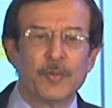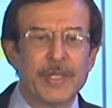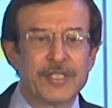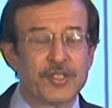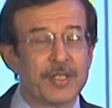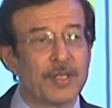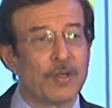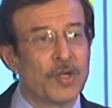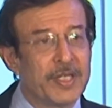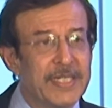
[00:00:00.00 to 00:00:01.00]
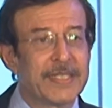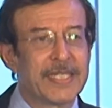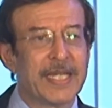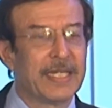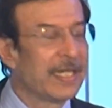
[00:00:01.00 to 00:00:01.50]
which only
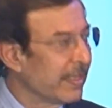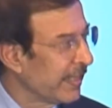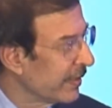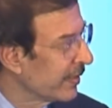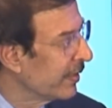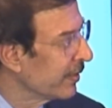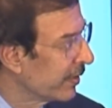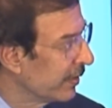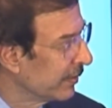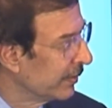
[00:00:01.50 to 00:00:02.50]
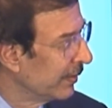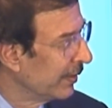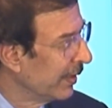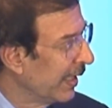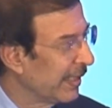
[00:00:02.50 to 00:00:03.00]
CII has done, sir,
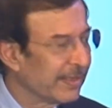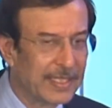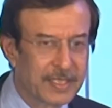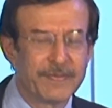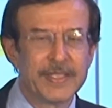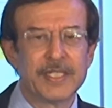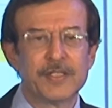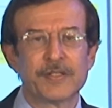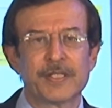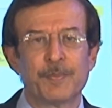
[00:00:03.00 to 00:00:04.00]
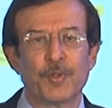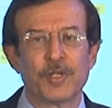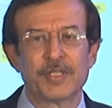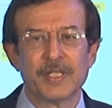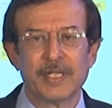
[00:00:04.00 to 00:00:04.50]
and thus we need your
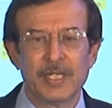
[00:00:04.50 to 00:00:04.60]
support